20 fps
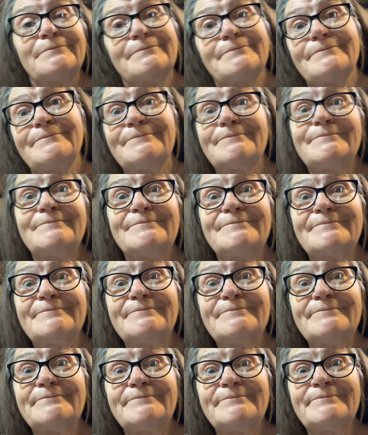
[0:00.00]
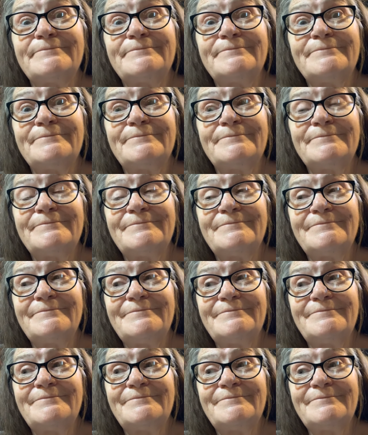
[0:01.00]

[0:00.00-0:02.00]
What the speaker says: Nobody speaks.